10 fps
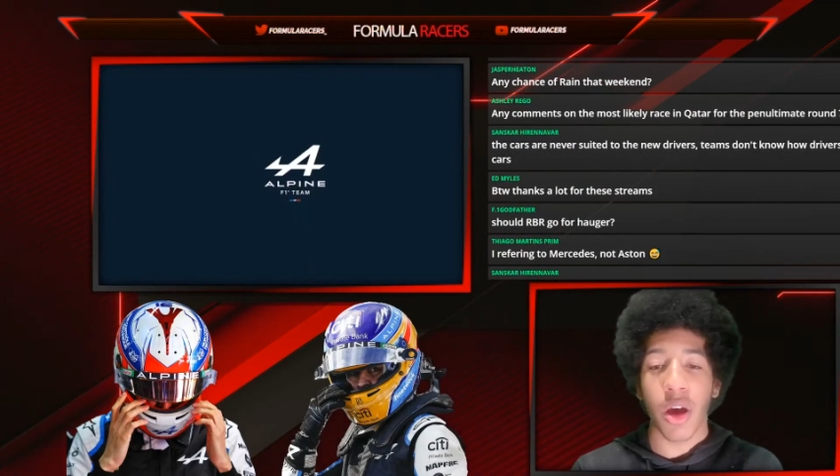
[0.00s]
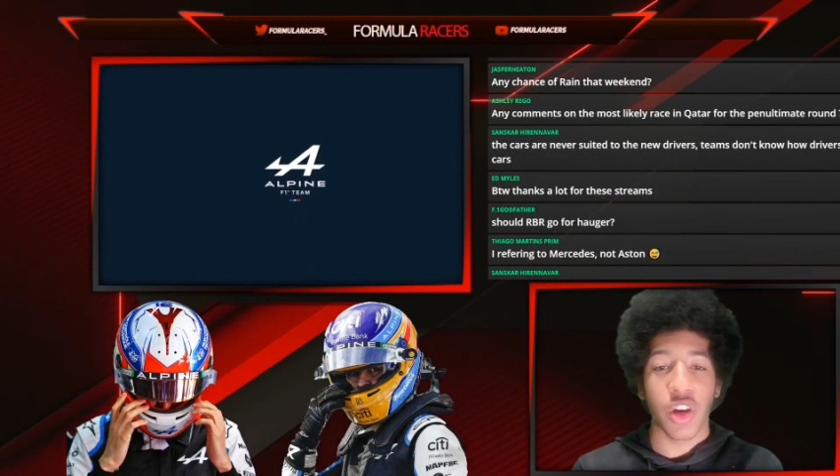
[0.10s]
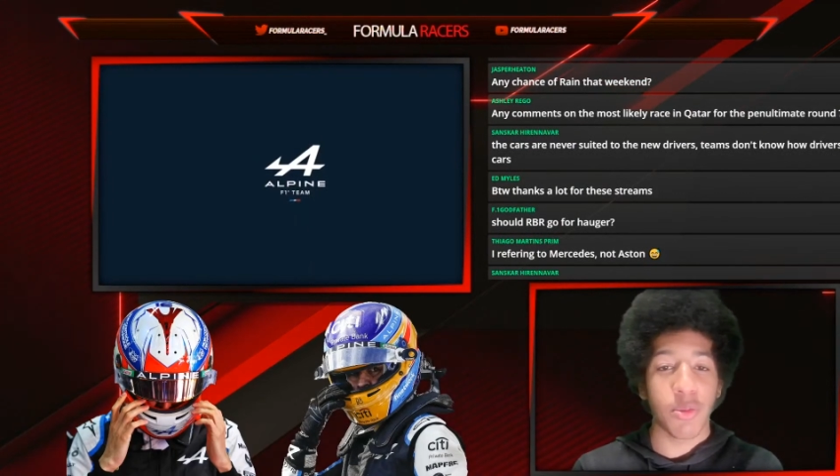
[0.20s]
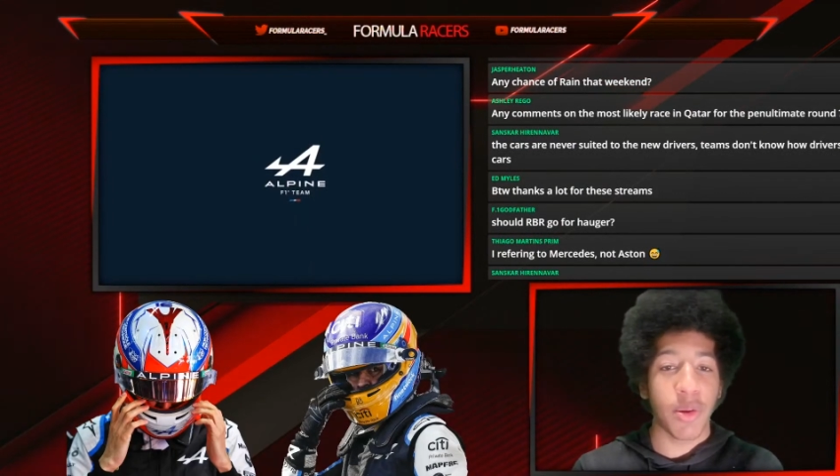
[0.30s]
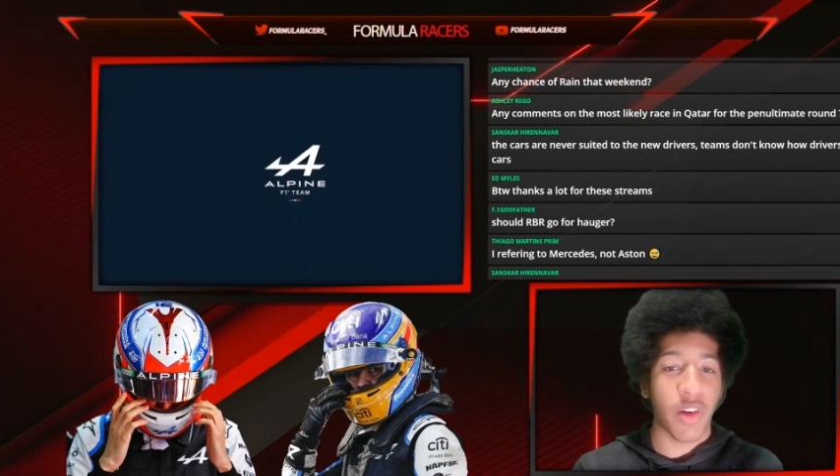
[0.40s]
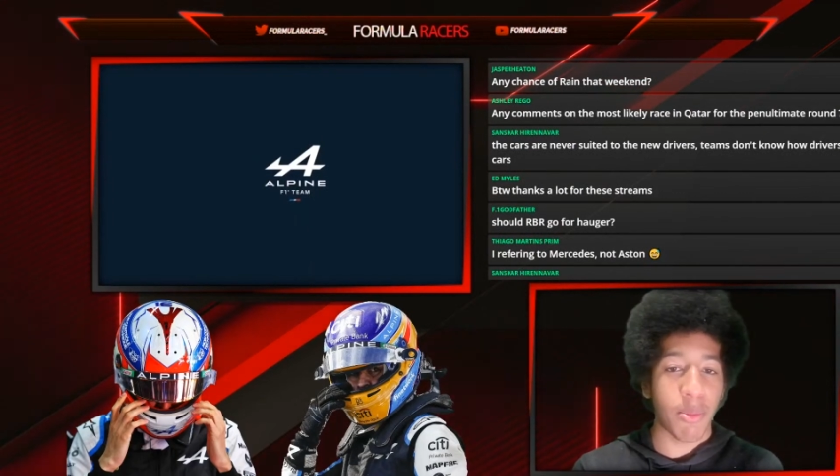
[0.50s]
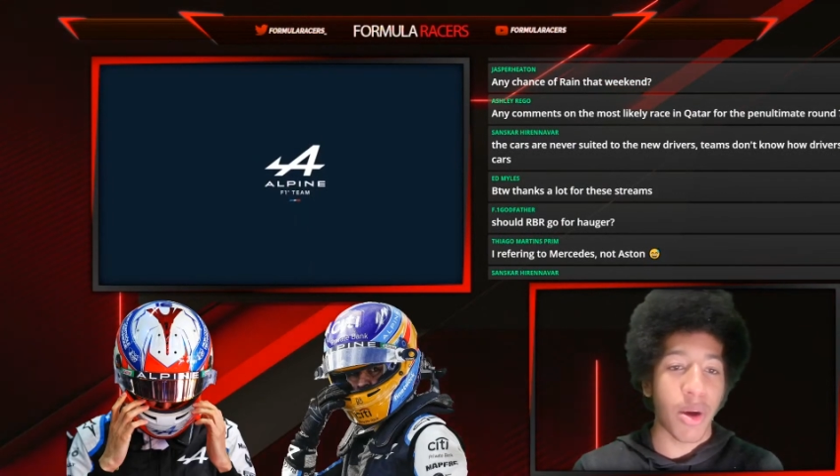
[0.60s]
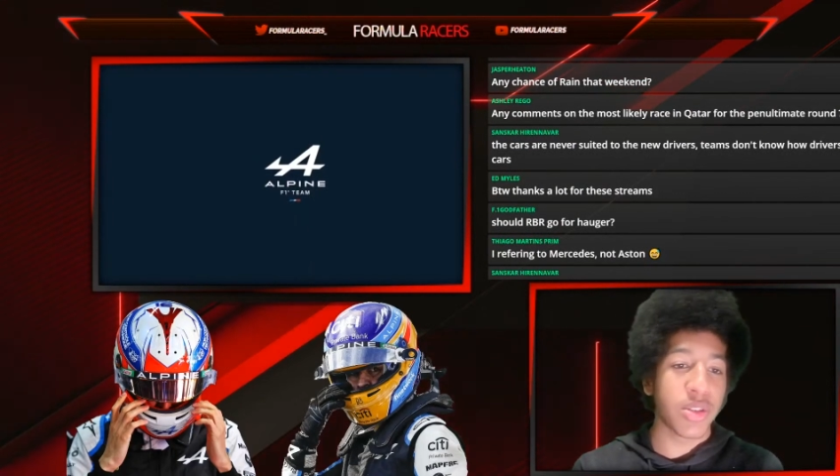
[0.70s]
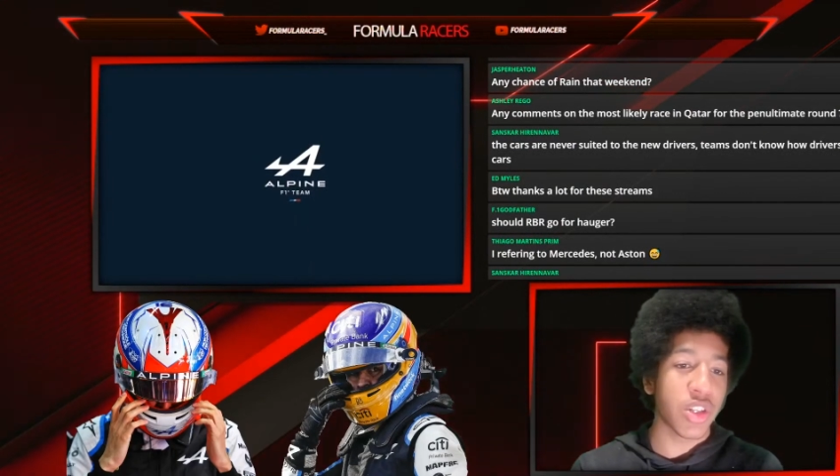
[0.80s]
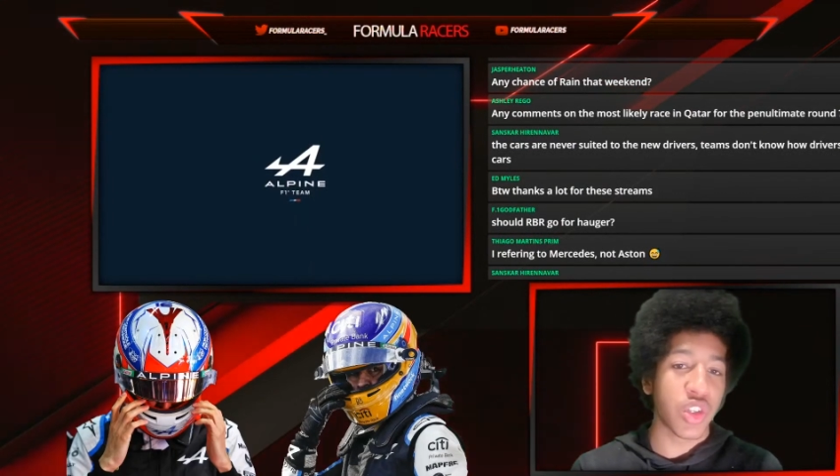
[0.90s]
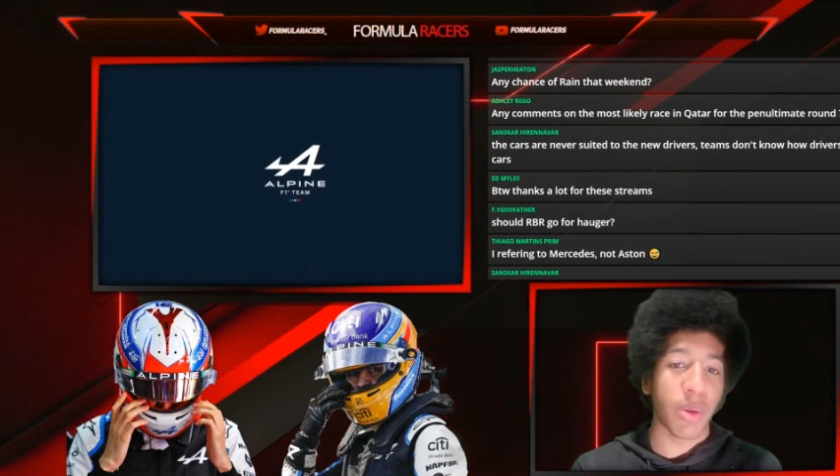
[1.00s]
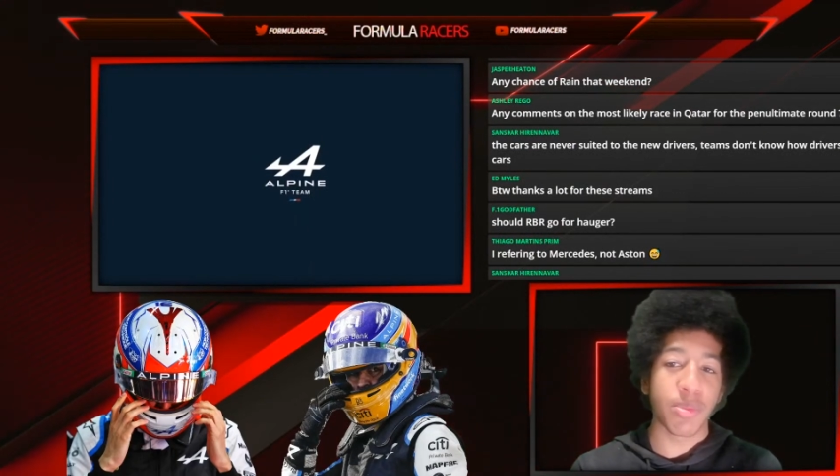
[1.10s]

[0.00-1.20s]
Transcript: could be very much a top